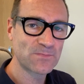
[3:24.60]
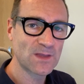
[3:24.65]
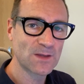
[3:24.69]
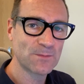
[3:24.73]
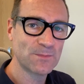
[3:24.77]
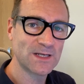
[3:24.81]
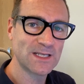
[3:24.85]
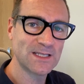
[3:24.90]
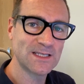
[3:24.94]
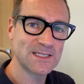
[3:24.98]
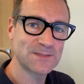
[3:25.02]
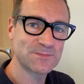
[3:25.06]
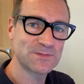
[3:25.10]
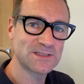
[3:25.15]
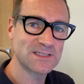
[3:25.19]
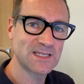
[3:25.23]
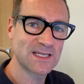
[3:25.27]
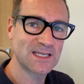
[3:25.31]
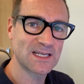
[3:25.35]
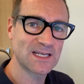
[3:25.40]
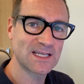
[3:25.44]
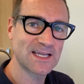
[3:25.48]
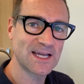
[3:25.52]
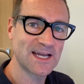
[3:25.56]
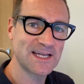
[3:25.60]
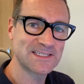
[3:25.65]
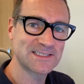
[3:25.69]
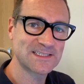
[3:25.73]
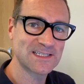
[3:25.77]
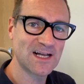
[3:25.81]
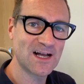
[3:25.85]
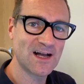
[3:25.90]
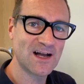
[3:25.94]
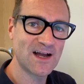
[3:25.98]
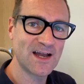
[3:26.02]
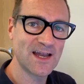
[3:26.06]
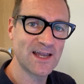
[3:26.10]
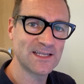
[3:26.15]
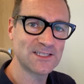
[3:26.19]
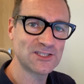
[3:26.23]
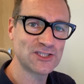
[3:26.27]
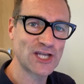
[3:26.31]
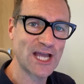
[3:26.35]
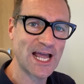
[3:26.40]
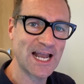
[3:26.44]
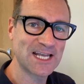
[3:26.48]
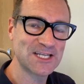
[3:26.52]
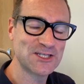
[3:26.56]
But in this particular case, I
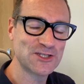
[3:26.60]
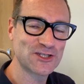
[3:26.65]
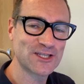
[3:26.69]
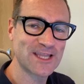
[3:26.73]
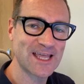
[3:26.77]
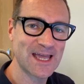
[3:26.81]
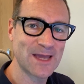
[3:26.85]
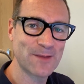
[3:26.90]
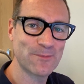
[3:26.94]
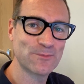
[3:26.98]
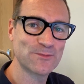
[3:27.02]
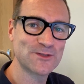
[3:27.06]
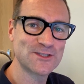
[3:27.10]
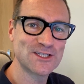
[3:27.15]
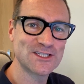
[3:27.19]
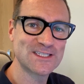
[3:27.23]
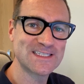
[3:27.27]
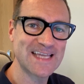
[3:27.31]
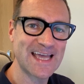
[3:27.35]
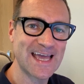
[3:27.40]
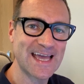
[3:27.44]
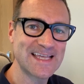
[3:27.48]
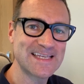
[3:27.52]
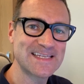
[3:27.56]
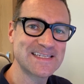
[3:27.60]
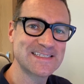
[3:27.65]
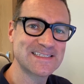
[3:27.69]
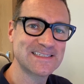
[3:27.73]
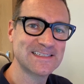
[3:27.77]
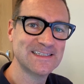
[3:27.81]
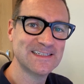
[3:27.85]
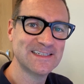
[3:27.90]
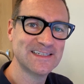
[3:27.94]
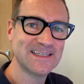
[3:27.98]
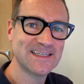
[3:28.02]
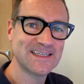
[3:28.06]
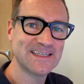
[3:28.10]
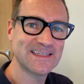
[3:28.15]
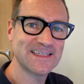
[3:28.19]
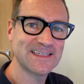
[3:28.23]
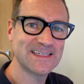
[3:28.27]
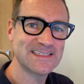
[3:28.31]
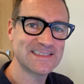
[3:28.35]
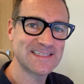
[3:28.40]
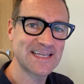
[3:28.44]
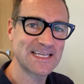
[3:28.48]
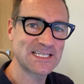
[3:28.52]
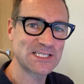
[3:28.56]
challenged them to test the
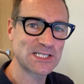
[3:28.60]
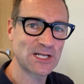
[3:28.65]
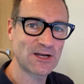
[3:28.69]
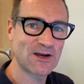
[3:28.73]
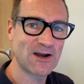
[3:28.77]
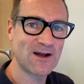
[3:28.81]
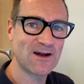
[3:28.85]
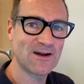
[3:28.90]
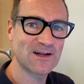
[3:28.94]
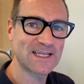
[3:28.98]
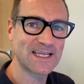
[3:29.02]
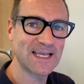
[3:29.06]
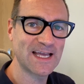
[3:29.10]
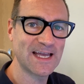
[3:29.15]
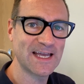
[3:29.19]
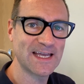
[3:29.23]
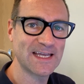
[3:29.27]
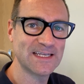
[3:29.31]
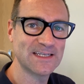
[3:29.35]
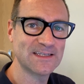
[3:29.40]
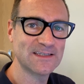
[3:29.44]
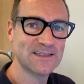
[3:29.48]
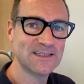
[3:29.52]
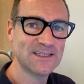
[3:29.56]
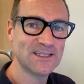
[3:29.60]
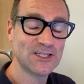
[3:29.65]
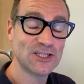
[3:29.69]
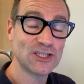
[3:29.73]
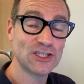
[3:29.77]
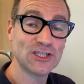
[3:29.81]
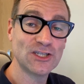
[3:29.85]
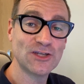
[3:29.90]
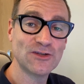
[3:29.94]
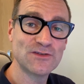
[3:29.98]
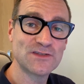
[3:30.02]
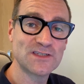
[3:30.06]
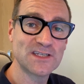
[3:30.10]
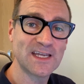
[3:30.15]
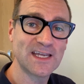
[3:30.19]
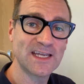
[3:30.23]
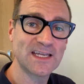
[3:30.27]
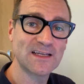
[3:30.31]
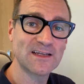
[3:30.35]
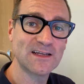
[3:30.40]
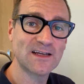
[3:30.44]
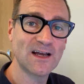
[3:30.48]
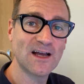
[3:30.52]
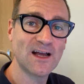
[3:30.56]
Tesla Arcade
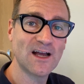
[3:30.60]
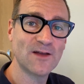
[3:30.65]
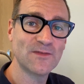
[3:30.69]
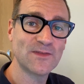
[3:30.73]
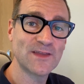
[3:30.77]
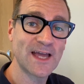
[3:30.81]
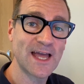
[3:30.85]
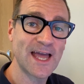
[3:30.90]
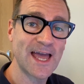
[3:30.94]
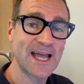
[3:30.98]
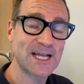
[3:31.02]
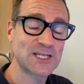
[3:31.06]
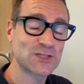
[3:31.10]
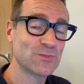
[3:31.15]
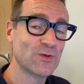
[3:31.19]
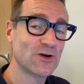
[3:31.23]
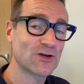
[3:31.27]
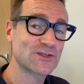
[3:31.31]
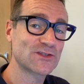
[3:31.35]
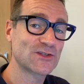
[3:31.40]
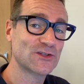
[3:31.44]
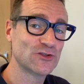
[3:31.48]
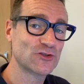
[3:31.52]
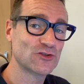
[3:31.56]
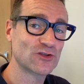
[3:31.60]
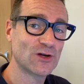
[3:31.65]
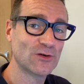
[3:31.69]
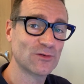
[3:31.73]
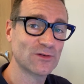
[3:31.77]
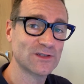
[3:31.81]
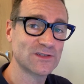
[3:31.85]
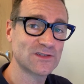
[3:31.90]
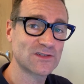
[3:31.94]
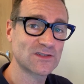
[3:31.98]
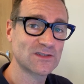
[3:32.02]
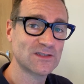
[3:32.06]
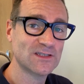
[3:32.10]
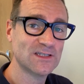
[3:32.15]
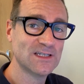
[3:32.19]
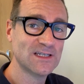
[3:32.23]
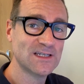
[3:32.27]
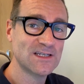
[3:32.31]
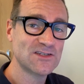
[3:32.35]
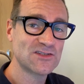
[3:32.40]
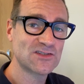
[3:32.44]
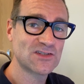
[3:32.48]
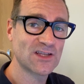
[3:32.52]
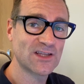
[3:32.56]
using their Xbox controllers.
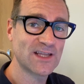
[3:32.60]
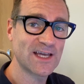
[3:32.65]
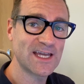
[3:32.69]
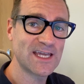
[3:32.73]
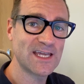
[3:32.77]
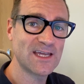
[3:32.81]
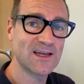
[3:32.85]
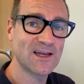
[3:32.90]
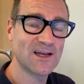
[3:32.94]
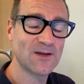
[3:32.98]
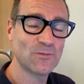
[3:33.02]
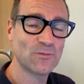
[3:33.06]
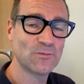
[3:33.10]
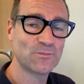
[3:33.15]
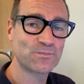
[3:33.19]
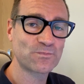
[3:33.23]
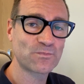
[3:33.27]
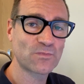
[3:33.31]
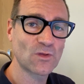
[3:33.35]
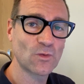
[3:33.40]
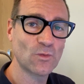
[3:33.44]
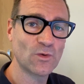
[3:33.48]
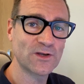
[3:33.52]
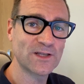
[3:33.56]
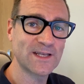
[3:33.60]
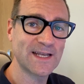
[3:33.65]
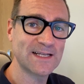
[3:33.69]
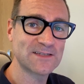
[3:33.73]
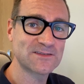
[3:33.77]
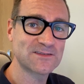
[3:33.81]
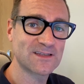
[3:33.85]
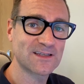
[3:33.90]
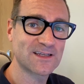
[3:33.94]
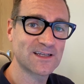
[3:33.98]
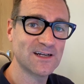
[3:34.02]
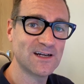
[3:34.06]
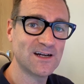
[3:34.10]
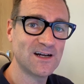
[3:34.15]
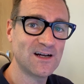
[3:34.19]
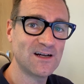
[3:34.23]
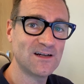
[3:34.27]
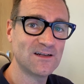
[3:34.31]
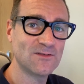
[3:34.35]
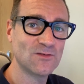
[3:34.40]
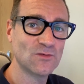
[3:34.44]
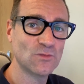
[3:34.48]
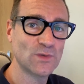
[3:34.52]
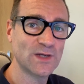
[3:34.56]
So they wandered out to the
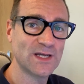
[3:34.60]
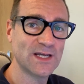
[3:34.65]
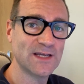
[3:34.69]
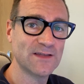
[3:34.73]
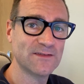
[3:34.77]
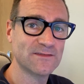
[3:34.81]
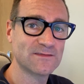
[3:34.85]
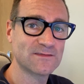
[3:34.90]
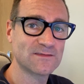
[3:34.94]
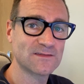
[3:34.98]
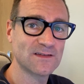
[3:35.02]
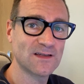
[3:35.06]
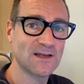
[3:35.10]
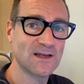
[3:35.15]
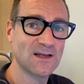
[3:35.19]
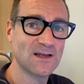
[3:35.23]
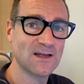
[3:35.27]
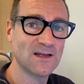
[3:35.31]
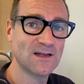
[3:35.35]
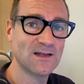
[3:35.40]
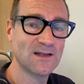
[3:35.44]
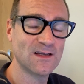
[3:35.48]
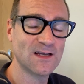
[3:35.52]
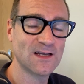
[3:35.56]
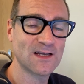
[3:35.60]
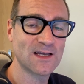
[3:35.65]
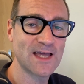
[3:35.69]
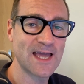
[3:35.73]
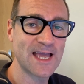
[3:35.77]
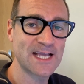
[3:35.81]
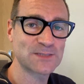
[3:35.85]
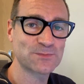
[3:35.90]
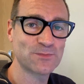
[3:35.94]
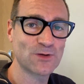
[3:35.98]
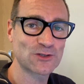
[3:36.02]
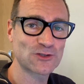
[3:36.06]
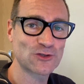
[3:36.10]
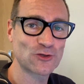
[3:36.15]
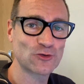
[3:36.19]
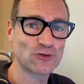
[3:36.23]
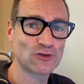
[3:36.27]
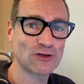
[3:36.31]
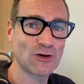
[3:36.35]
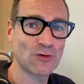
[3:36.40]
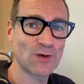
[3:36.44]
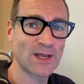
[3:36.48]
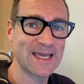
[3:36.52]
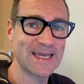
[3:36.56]
car with an Xbox
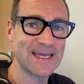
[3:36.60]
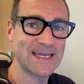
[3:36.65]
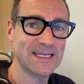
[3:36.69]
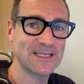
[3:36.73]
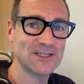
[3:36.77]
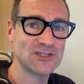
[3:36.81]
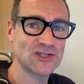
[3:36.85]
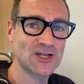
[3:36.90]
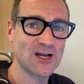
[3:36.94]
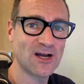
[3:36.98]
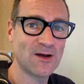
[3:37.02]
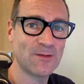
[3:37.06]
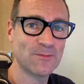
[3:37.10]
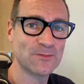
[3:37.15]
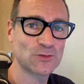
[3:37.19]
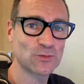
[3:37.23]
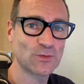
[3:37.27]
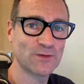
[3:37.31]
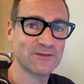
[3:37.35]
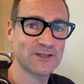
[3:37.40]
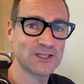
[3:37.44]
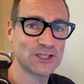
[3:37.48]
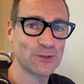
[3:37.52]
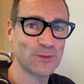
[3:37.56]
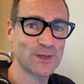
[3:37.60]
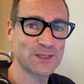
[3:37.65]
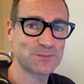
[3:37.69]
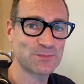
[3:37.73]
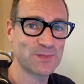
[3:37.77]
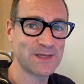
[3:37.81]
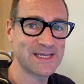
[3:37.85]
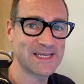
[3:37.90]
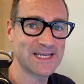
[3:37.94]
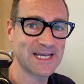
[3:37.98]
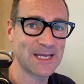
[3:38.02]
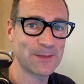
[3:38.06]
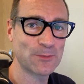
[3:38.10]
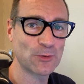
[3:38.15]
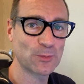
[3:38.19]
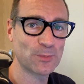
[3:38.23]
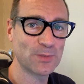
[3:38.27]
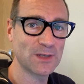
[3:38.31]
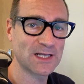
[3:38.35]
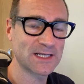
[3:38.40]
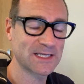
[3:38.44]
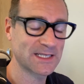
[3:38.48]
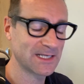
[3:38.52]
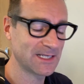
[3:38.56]
controller each, armed with a USB cable to
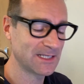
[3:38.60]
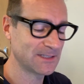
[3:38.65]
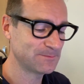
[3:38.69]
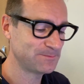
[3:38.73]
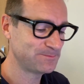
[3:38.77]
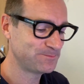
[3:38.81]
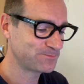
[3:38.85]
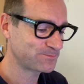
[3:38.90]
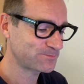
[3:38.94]
plug it in,